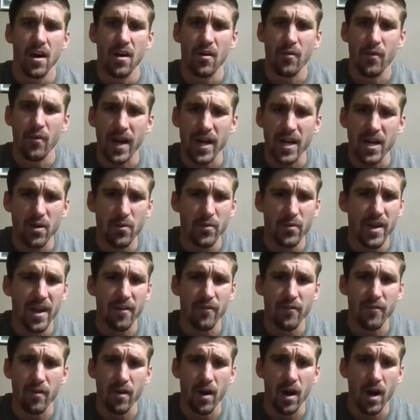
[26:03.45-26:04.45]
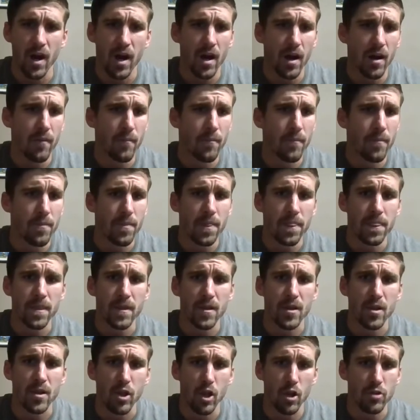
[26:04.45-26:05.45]
Right here we have
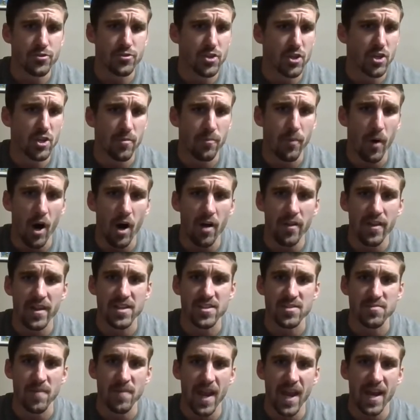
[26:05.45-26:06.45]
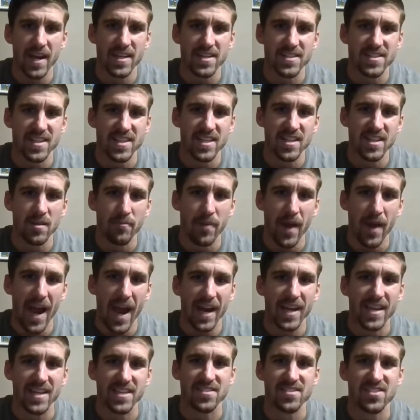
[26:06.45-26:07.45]
closer to the ball than his man. He's in the
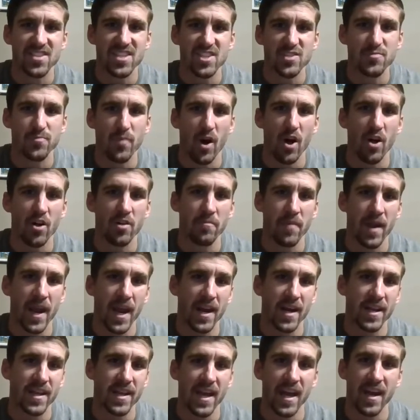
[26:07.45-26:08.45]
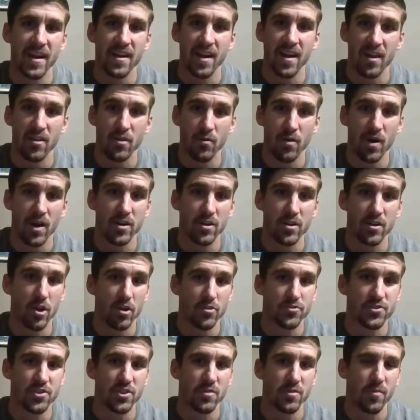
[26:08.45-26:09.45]
pack. He sees ball and man. Again, another one
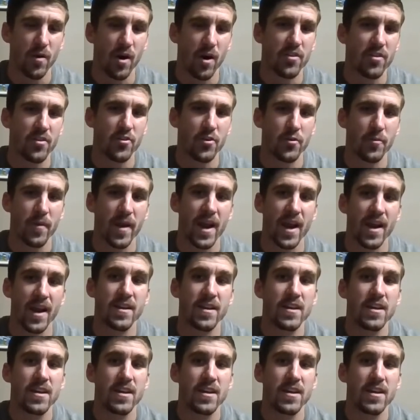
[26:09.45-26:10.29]
closer to the ball than their man.